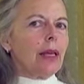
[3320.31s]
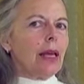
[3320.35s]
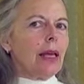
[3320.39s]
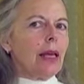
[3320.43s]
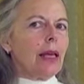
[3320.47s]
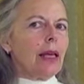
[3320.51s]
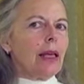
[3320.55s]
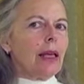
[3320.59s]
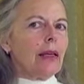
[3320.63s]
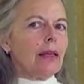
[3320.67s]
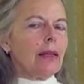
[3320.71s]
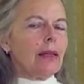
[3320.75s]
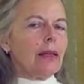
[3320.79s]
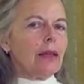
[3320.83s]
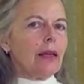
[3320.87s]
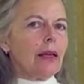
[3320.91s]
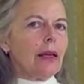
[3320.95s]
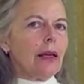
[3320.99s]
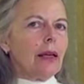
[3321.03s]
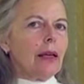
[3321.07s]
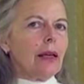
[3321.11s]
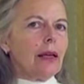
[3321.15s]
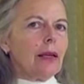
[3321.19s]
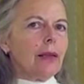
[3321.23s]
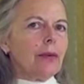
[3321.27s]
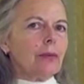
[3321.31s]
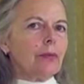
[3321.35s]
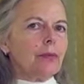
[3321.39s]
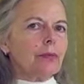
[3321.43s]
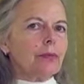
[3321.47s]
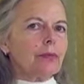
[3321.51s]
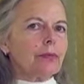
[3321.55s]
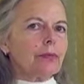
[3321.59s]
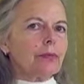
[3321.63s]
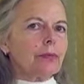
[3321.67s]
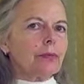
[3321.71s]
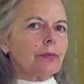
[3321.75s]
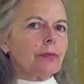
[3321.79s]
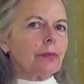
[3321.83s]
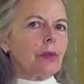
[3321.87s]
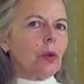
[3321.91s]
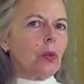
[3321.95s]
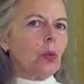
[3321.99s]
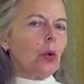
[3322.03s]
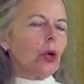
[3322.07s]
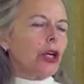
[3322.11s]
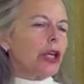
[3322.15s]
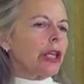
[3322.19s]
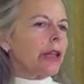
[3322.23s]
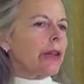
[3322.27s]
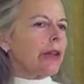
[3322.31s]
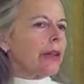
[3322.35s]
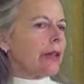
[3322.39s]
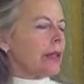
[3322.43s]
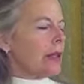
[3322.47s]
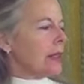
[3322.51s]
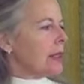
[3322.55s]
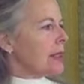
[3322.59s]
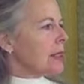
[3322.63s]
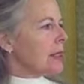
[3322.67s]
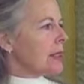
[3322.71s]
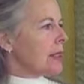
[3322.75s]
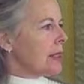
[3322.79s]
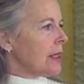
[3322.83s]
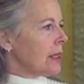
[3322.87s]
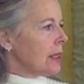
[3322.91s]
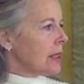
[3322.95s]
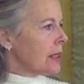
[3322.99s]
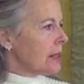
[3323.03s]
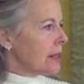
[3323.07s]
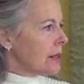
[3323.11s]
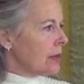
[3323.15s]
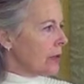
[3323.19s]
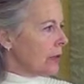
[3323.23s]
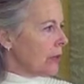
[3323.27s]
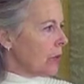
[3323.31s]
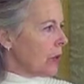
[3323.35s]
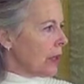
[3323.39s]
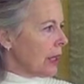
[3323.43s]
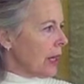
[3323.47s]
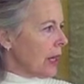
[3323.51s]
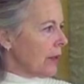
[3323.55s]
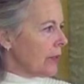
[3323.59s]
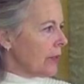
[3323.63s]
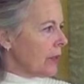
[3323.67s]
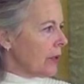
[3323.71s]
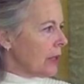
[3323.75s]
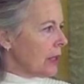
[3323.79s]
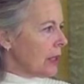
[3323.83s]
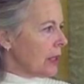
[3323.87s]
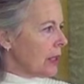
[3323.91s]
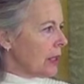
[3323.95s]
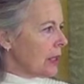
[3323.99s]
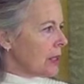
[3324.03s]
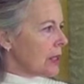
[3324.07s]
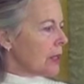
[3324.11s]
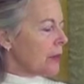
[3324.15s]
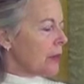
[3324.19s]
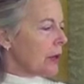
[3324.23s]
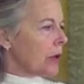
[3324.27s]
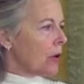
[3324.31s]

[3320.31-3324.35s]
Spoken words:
and worthlessness or whatever it is.